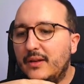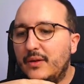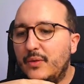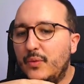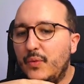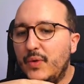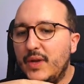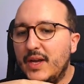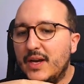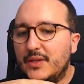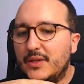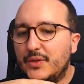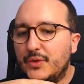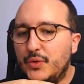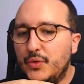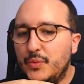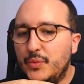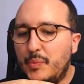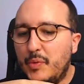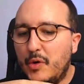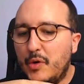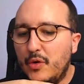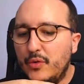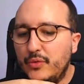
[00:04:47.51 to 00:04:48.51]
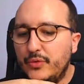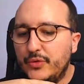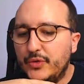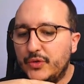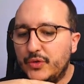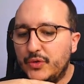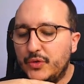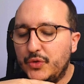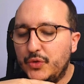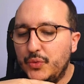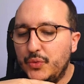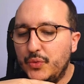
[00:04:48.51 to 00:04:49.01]
we are
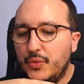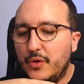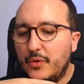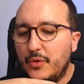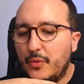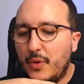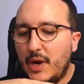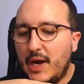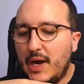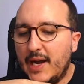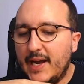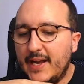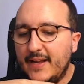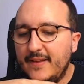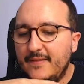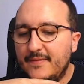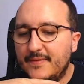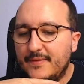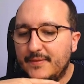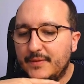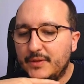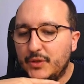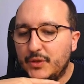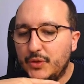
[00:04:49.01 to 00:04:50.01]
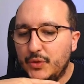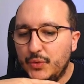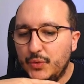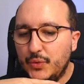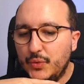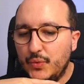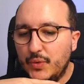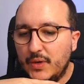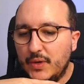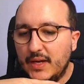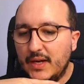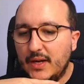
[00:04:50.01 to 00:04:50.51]
supposed to arrive
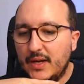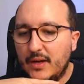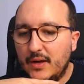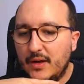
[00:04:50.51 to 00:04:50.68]
to a